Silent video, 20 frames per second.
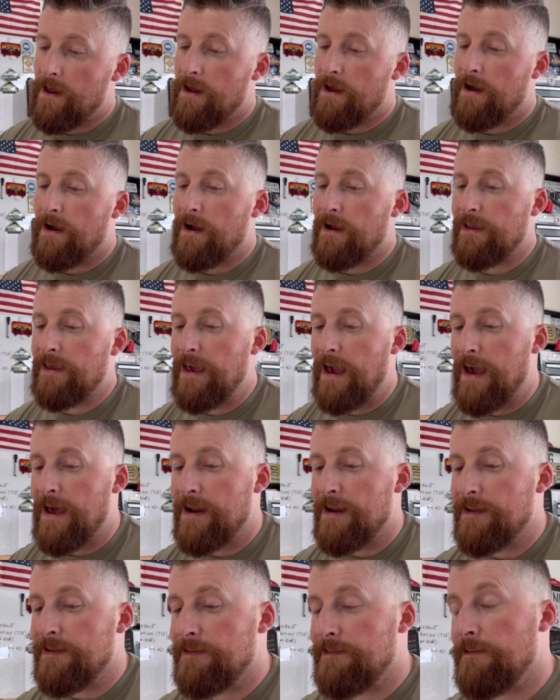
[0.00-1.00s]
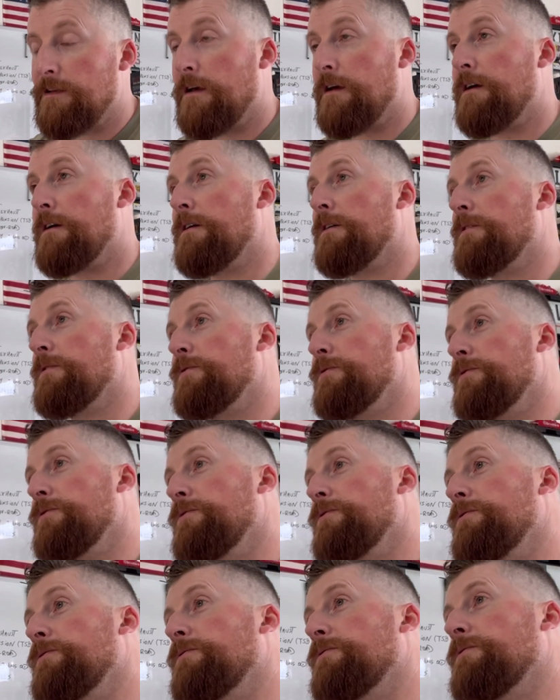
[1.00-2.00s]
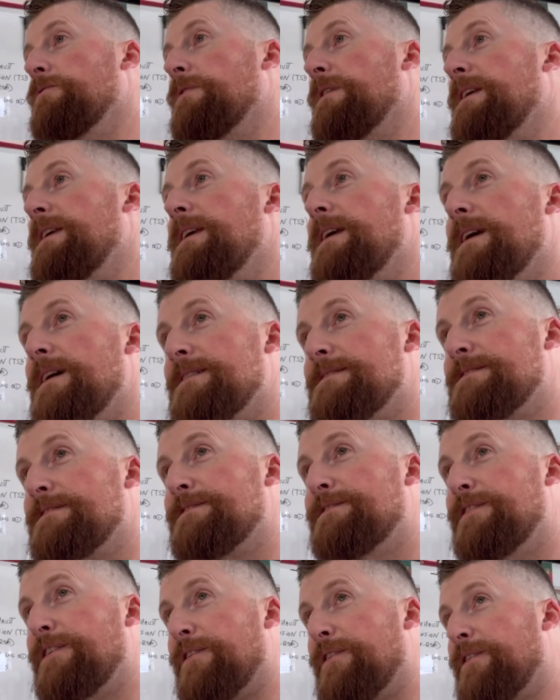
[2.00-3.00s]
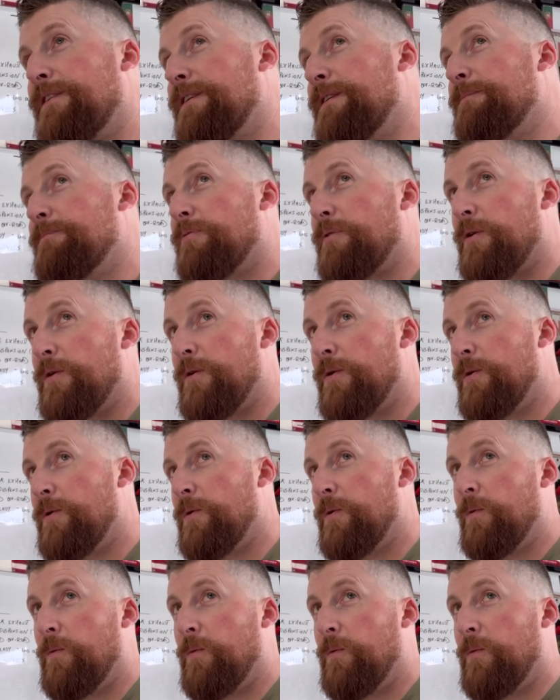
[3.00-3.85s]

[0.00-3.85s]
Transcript: I get it. Ooh, he has a TRD Pro.